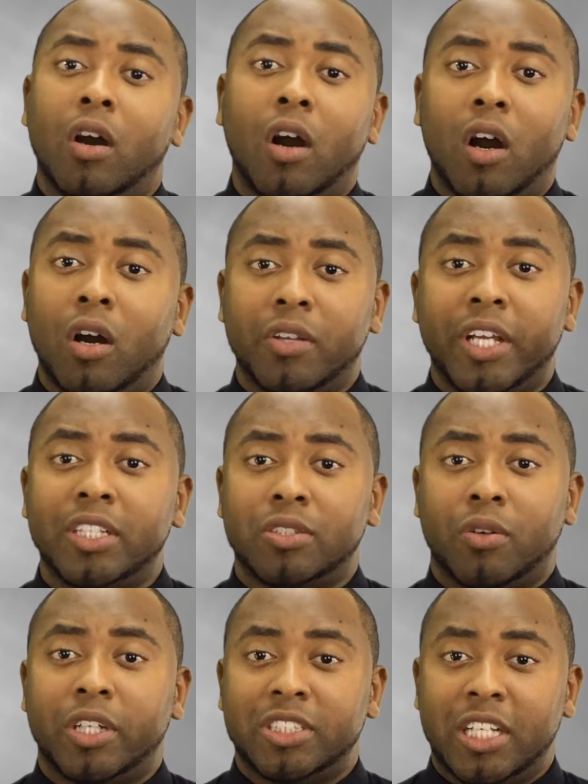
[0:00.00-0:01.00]
All these
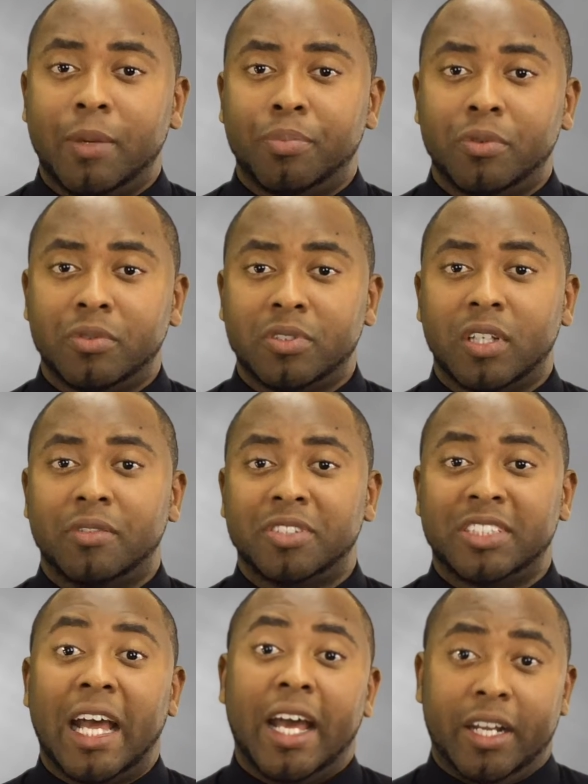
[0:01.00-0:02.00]
are examples of
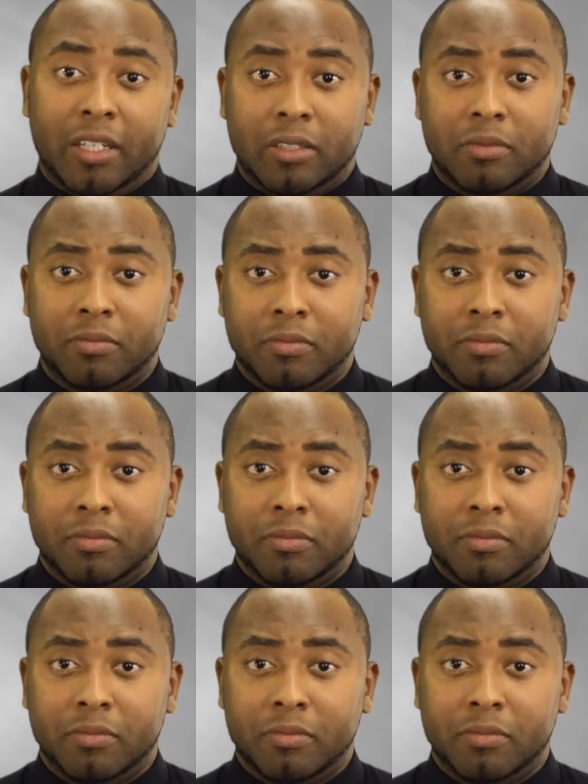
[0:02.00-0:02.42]
static.